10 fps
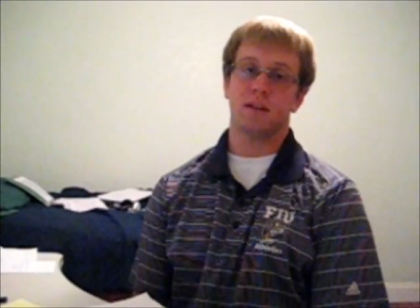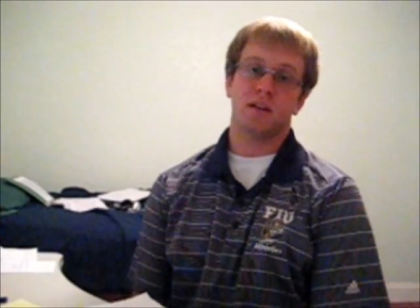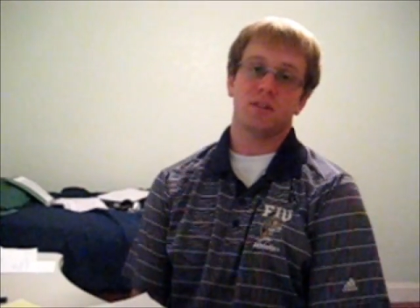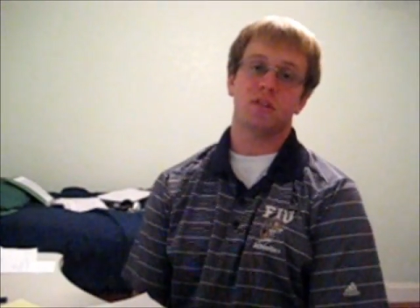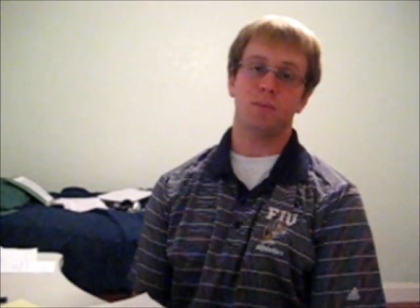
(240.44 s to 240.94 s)
that
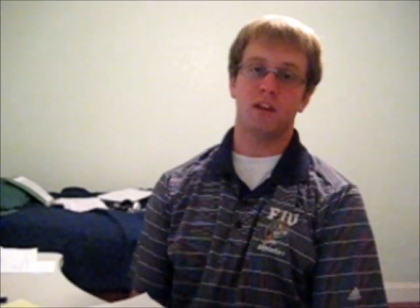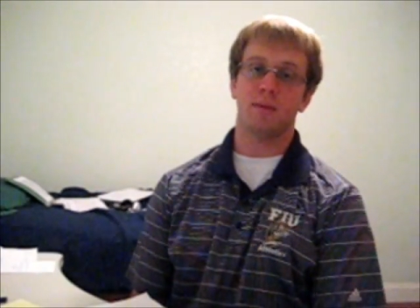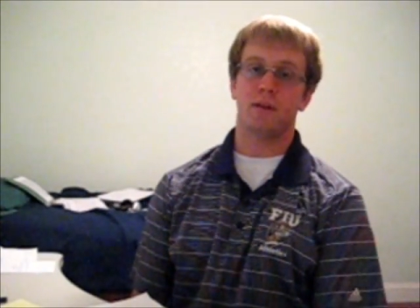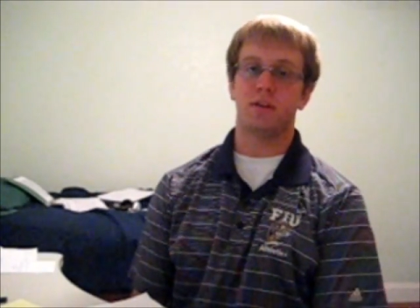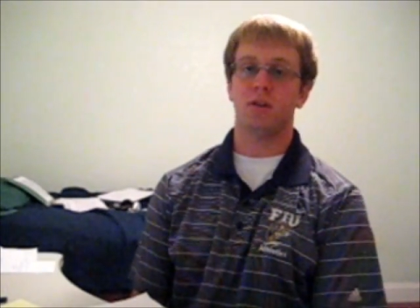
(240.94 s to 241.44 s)
I should be
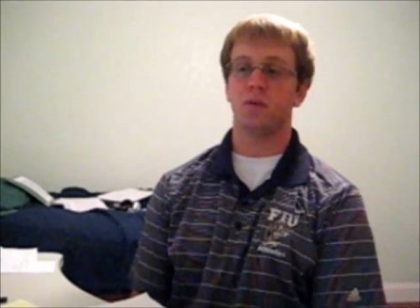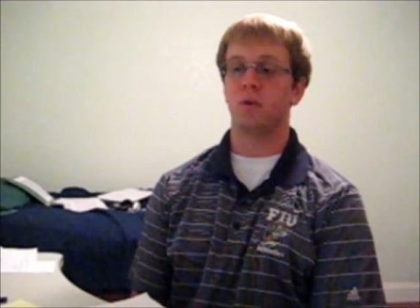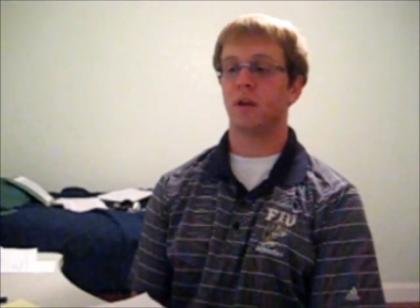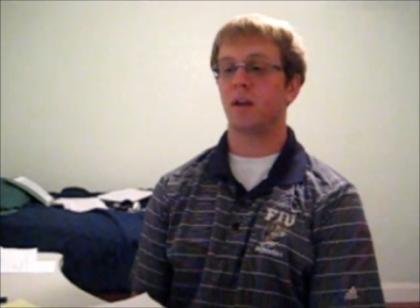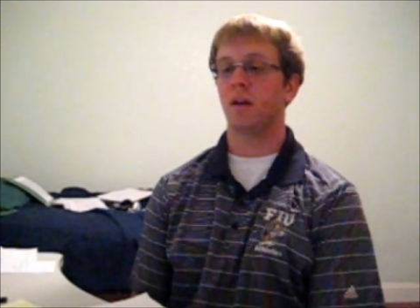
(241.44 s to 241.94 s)
able to do.
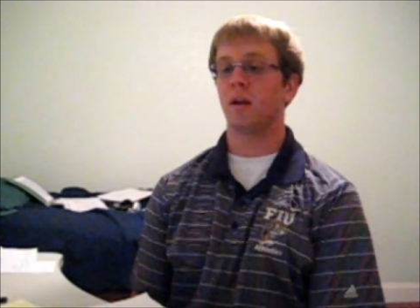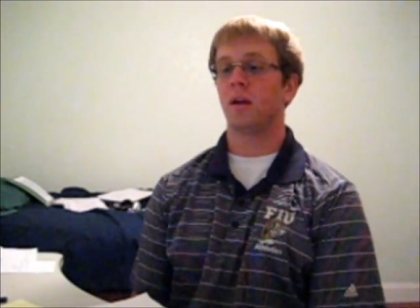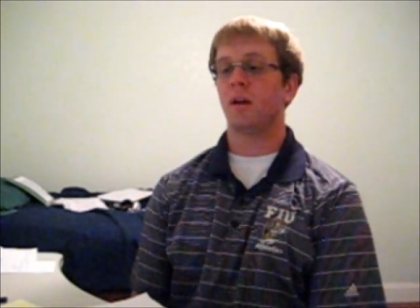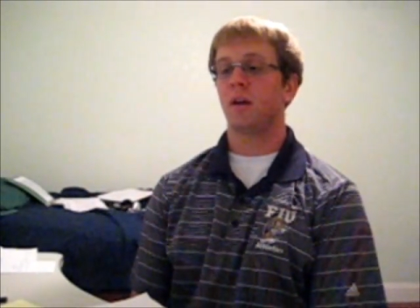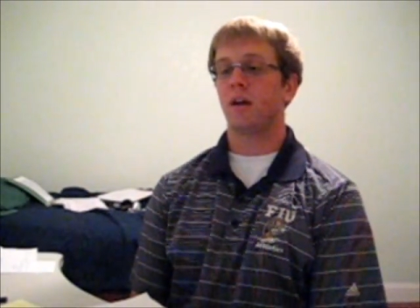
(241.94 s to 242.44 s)

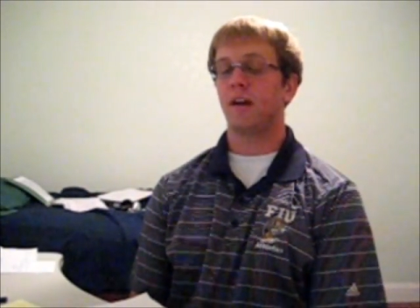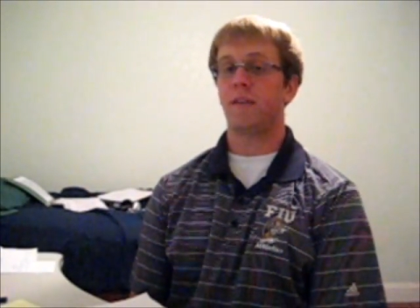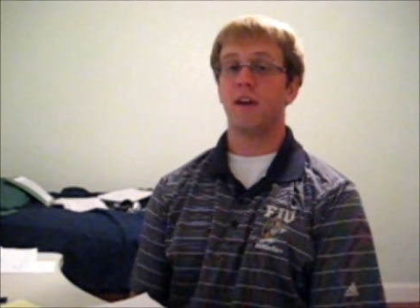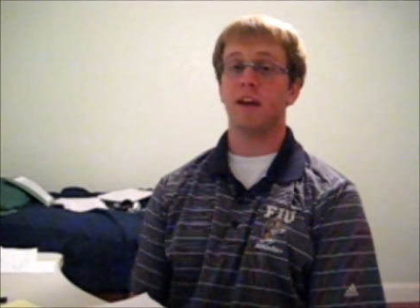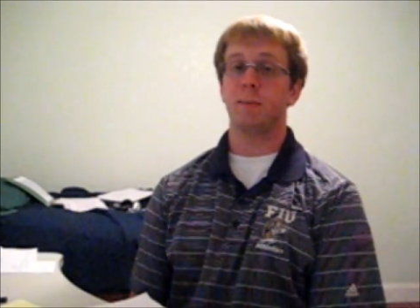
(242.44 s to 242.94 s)

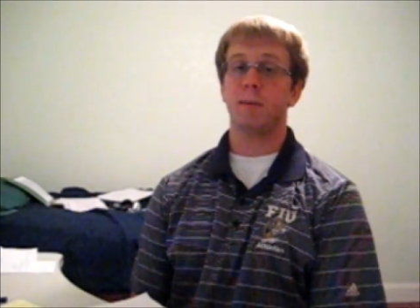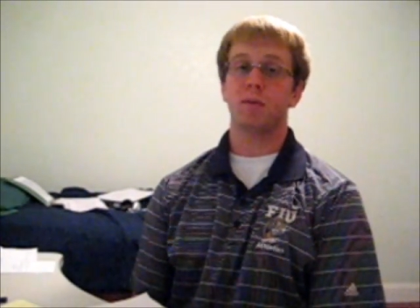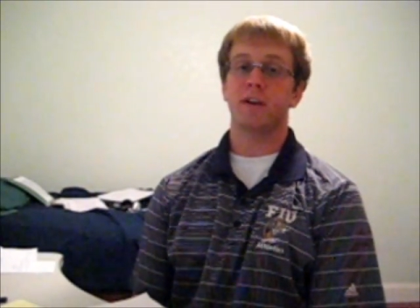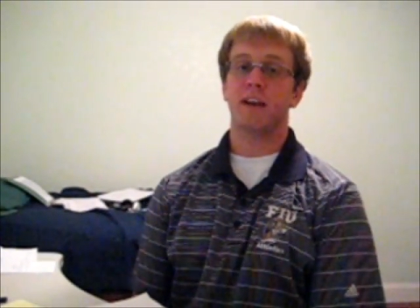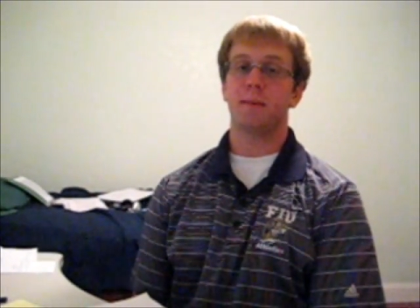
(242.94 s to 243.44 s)
And then
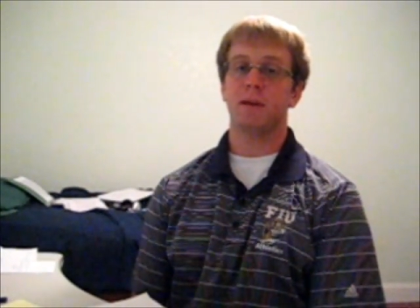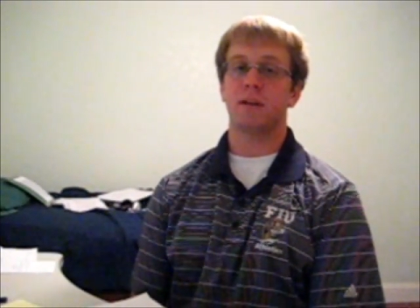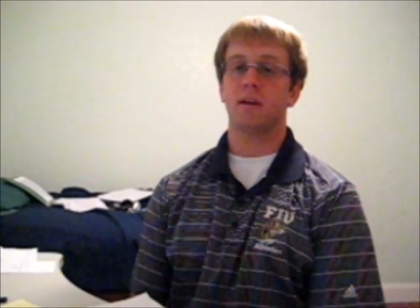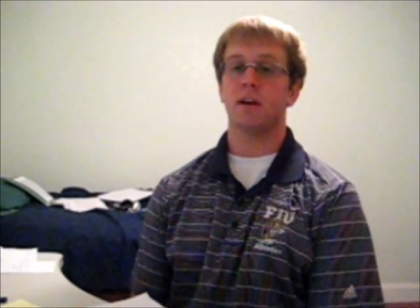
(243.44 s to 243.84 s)
people look at me.